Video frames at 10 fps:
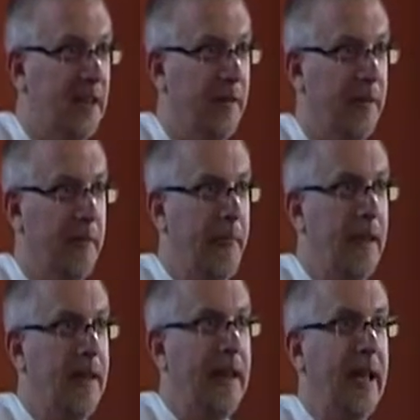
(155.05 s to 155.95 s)
ill.
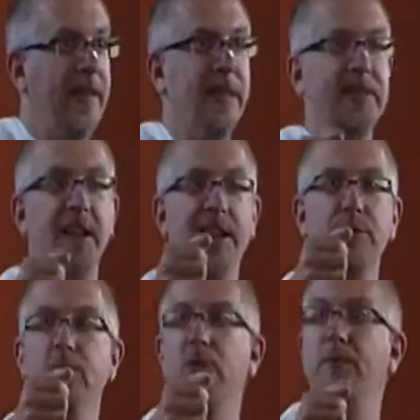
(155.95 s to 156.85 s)
And the
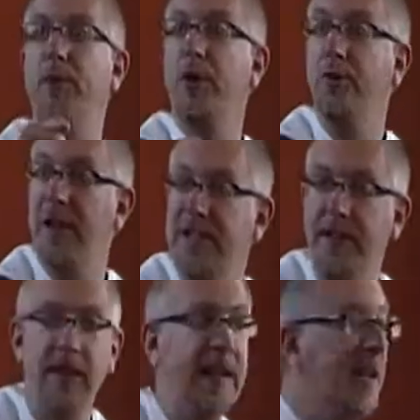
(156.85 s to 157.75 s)
son grew
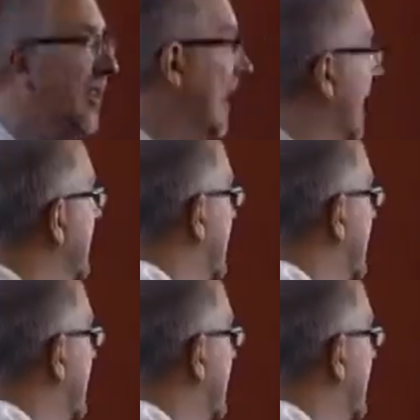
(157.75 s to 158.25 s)
progressively ill